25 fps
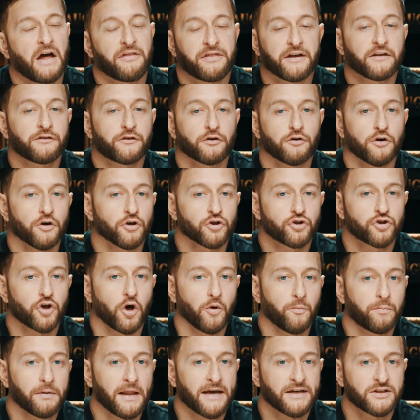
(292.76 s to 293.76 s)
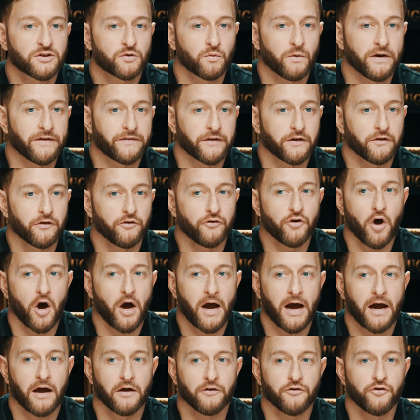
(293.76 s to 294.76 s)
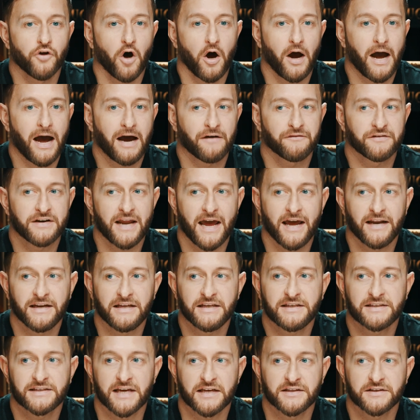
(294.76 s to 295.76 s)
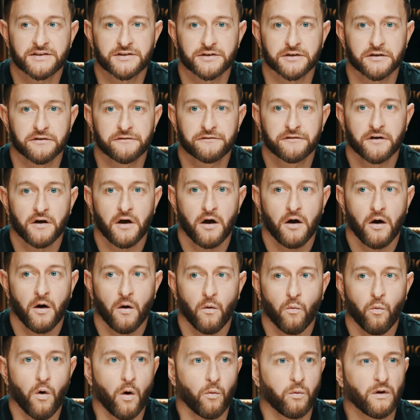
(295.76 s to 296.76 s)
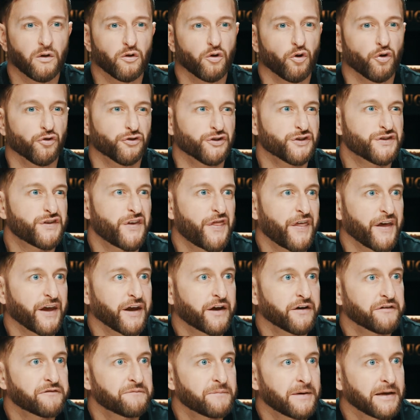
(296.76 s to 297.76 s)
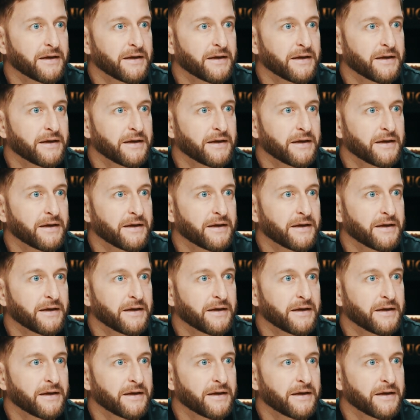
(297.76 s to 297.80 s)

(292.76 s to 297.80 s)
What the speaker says: I think they're also blessed with not having any sense of what will others think of